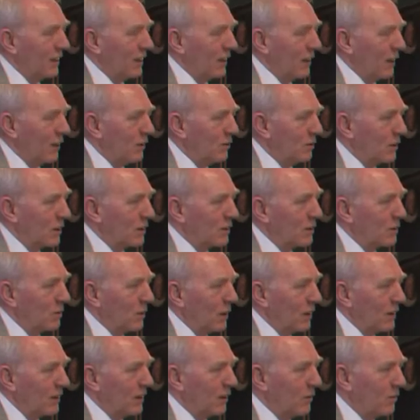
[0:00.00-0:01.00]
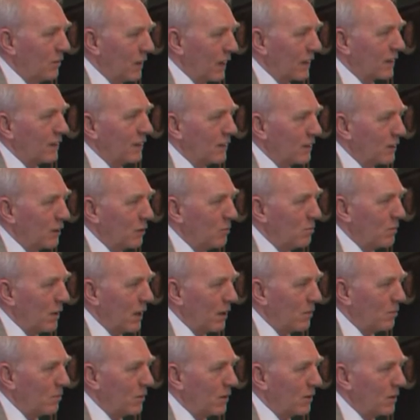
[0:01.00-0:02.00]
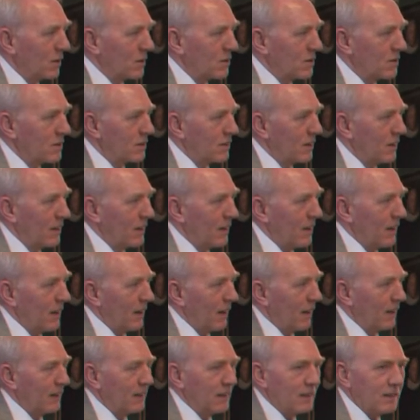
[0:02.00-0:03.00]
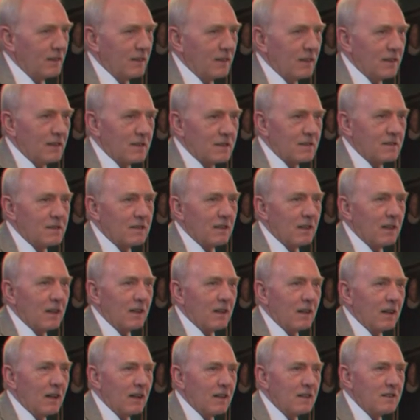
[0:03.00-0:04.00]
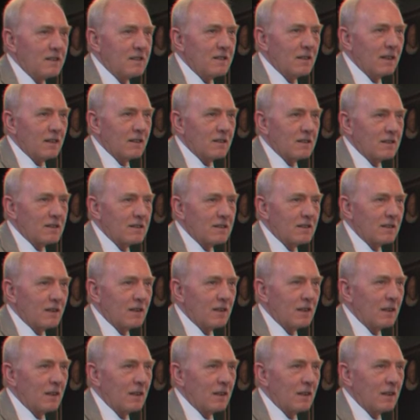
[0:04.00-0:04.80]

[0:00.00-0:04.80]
over 20 faculty members, and it is Asia's